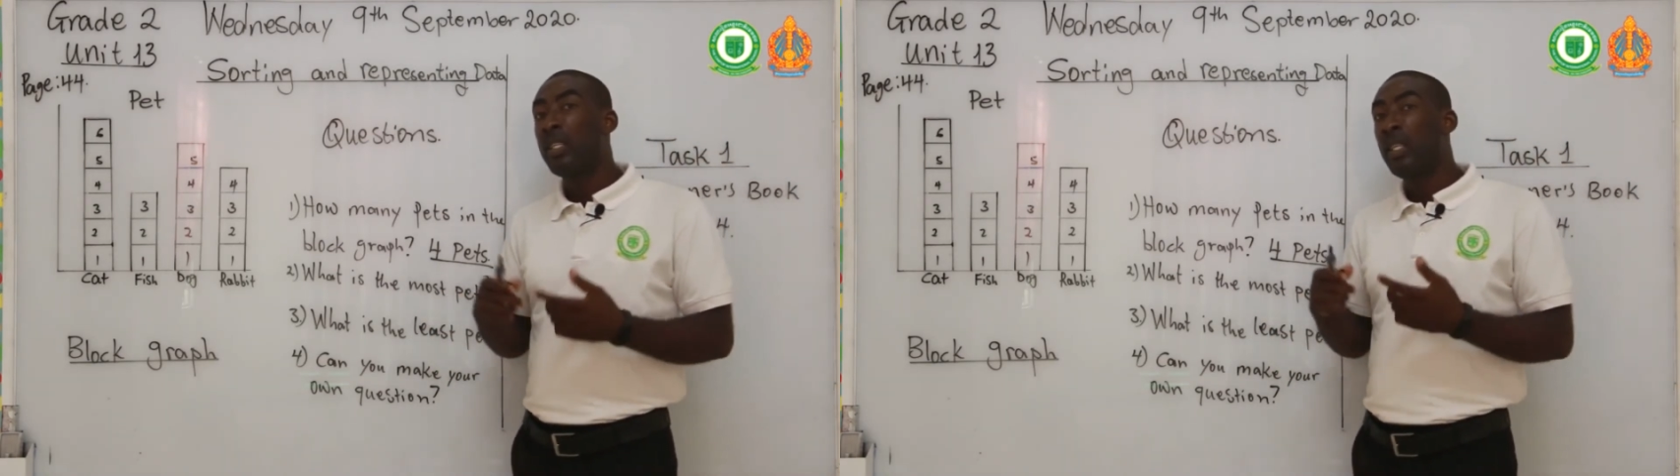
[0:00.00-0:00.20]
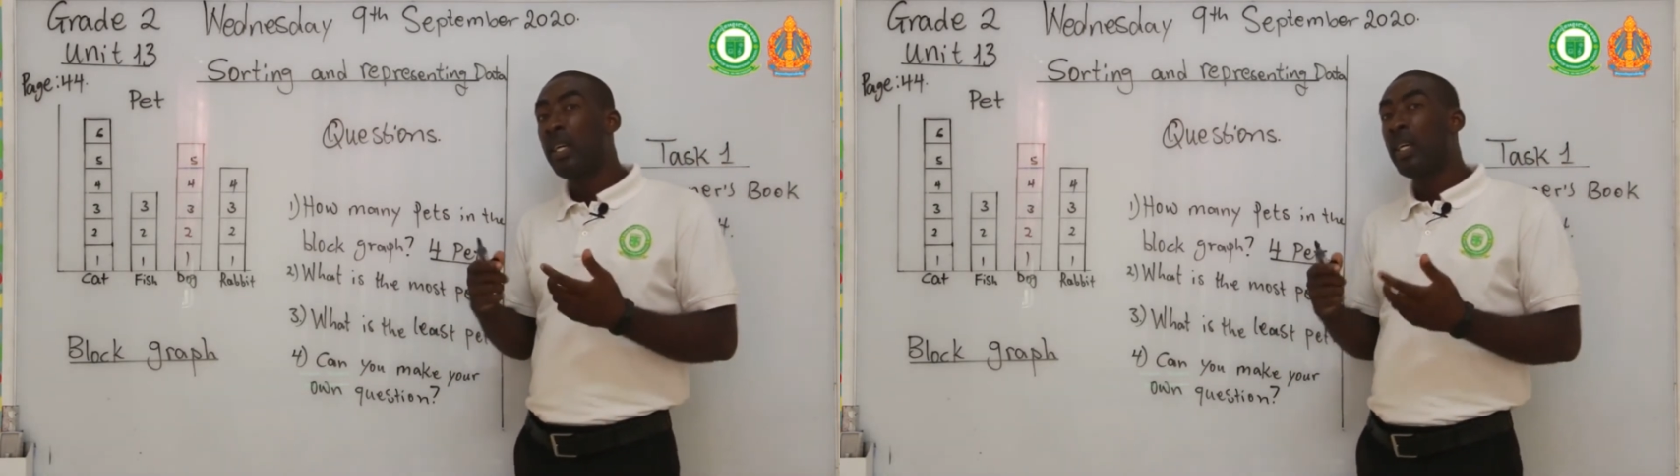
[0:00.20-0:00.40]

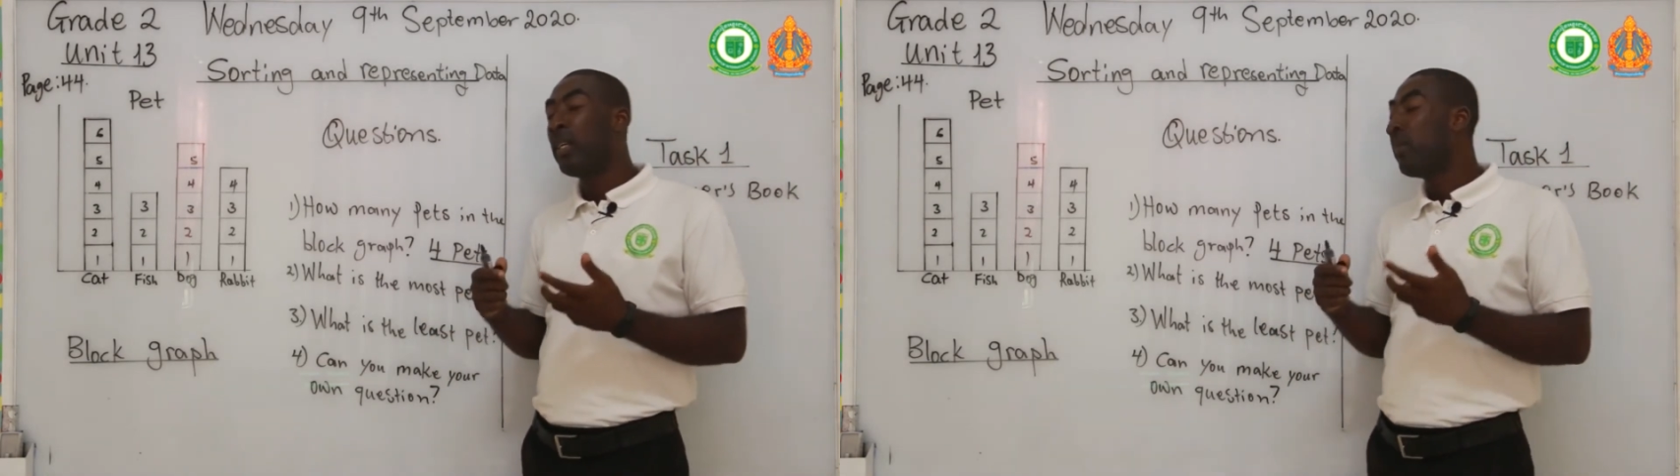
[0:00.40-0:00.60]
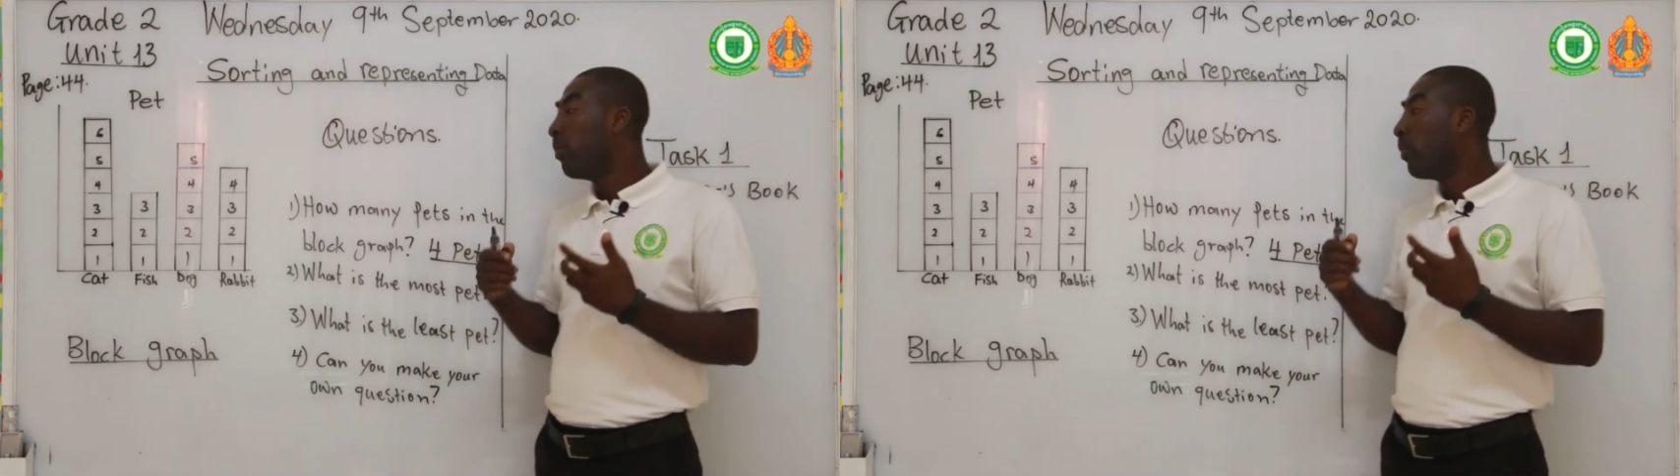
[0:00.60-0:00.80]

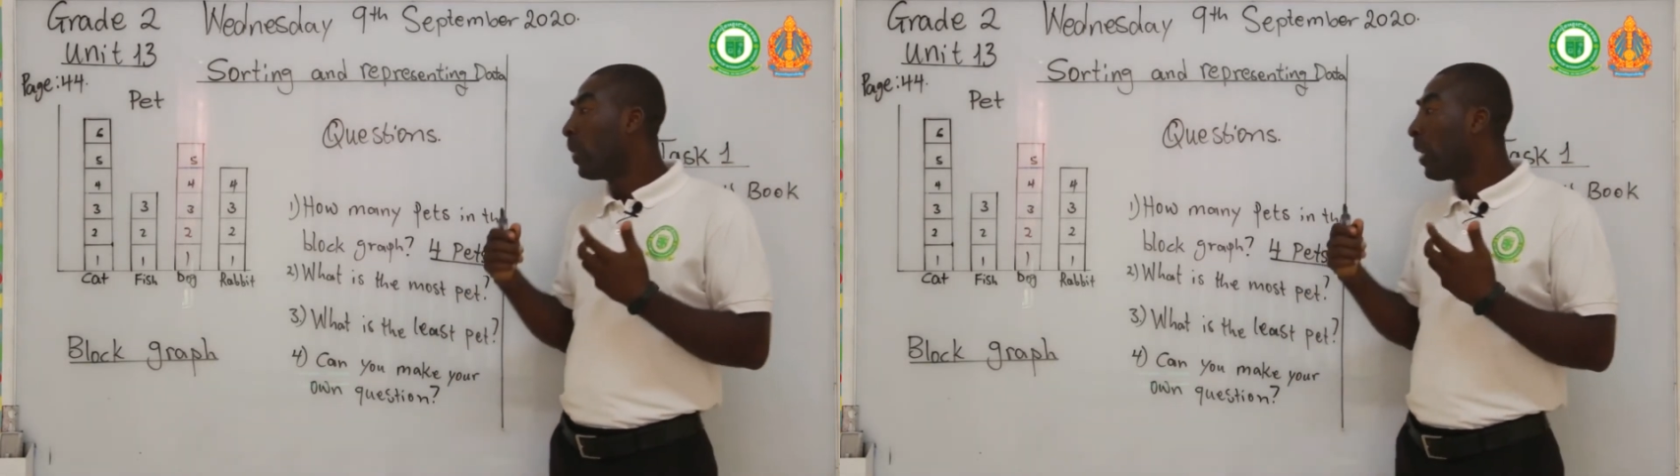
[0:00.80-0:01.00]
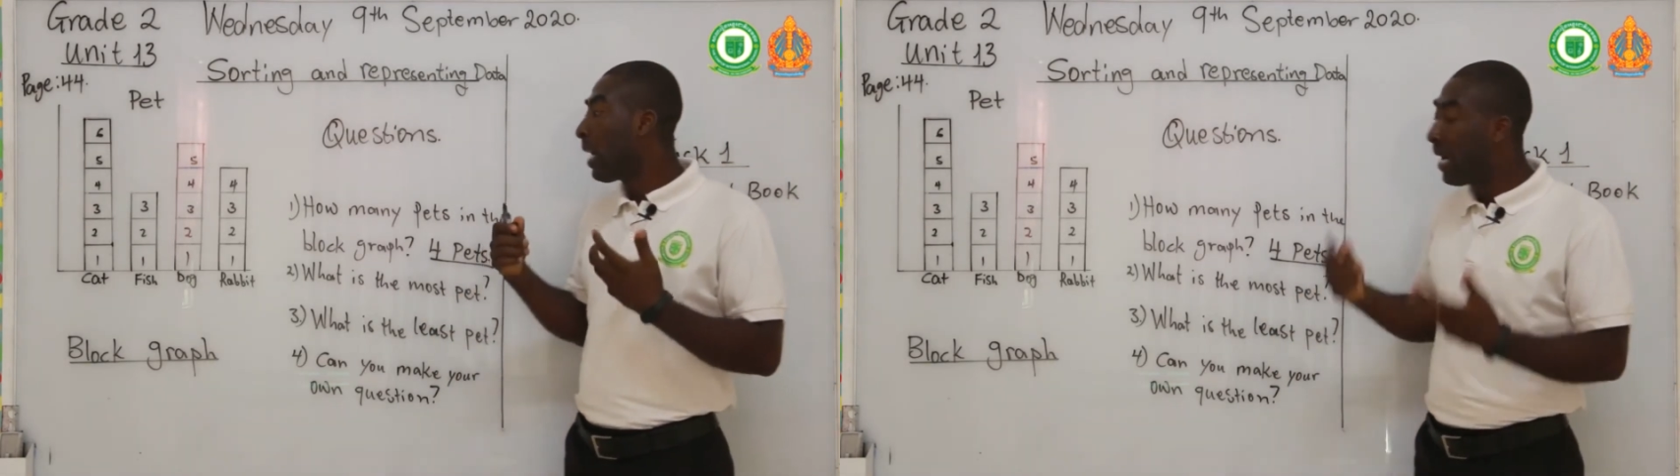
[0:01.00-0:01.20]
the
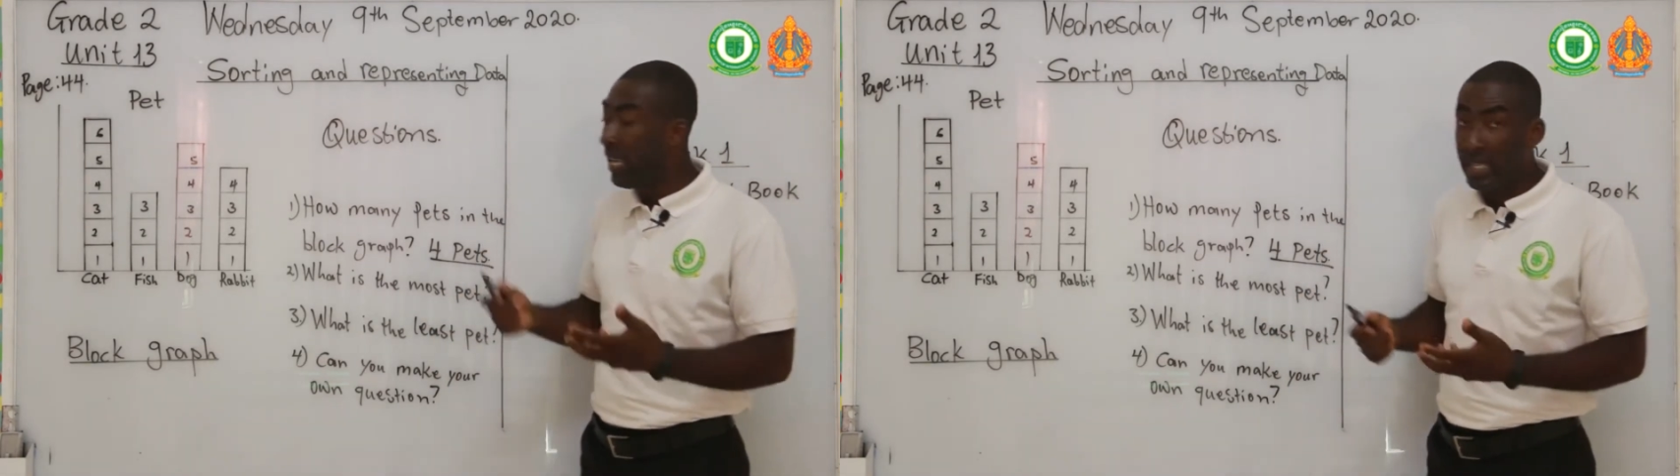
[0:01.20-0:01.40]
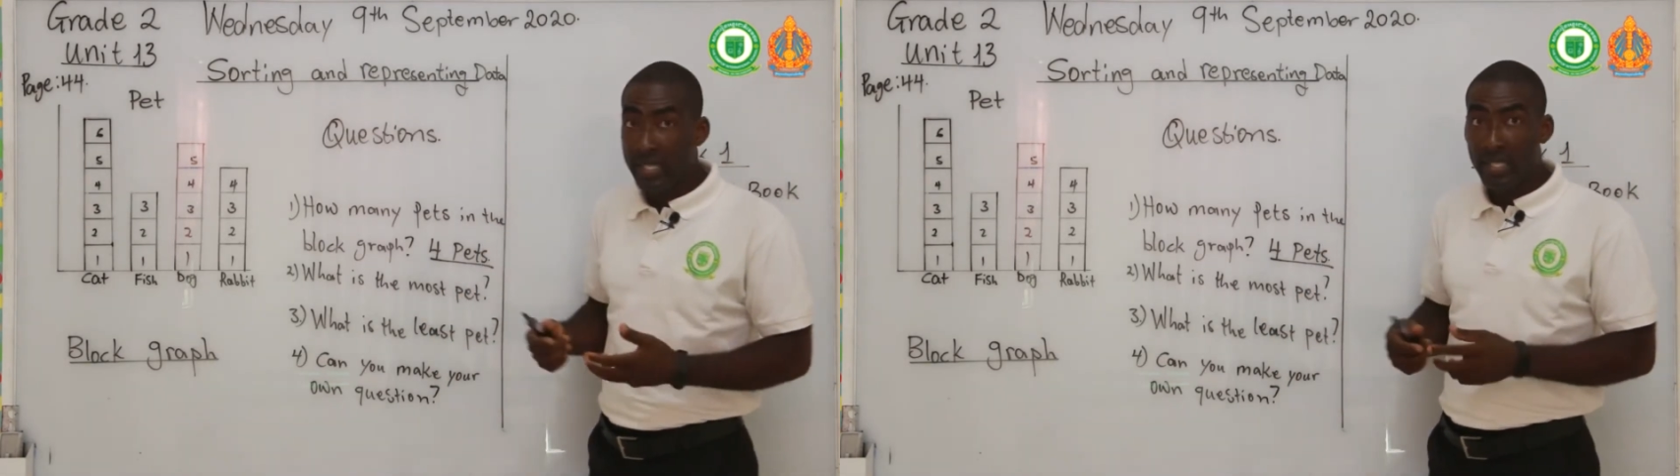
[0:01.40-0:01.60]

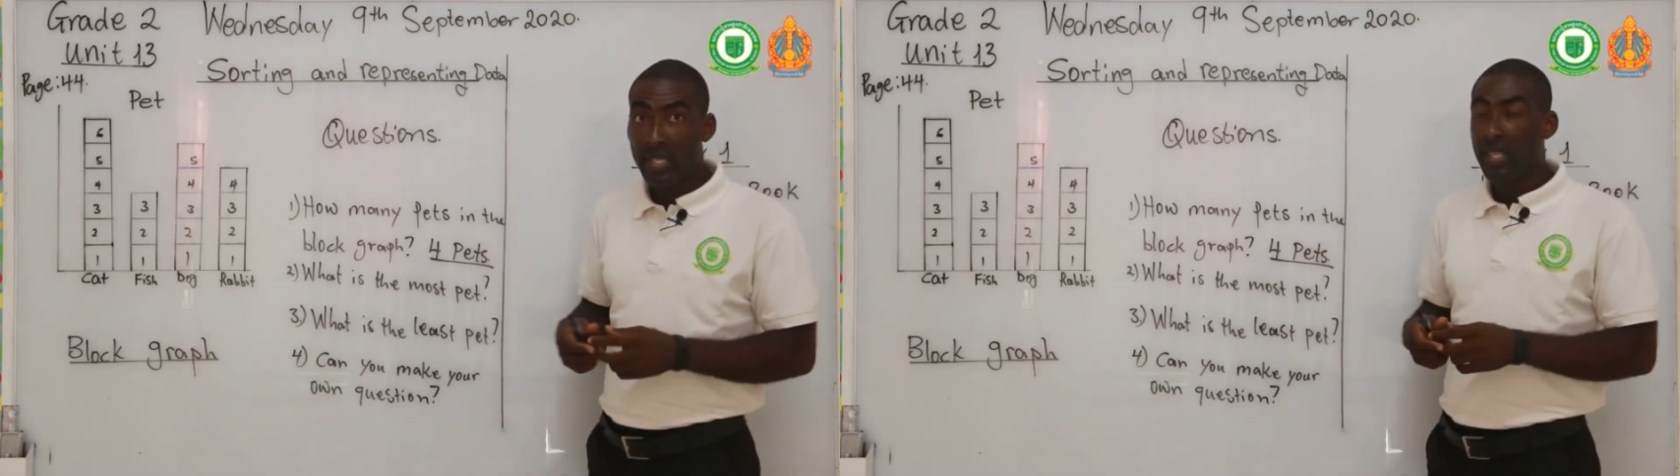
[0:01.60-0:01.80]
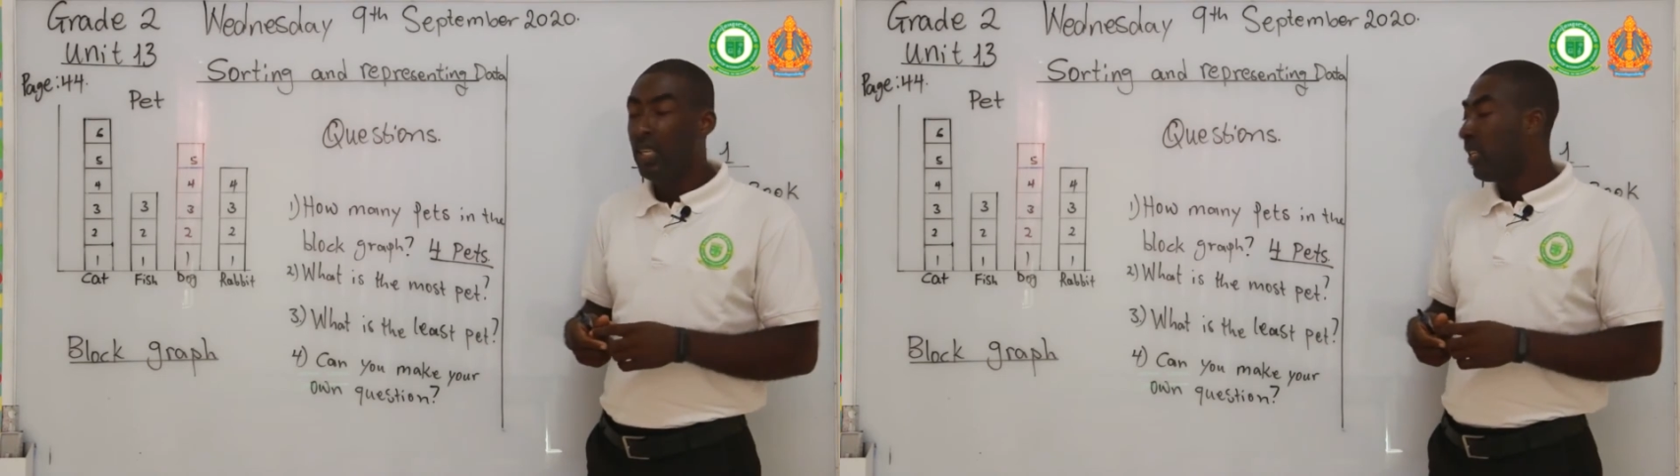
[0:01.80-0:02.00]
highest.